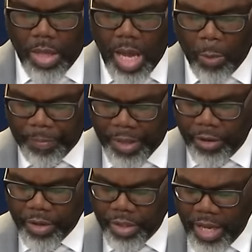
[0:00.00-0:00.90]
I would be
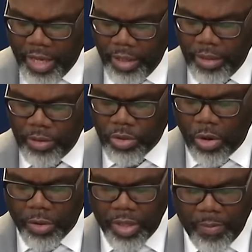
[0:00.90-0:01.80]
here today
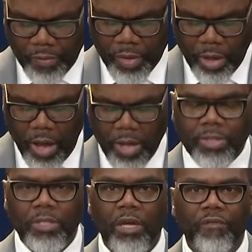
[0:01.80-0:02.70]
talking about the
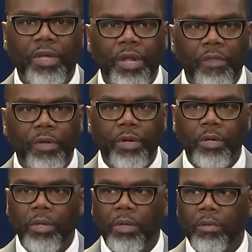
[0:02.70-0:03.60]
loss of another
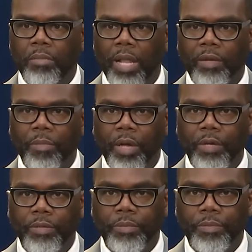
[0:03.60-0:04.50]
black man.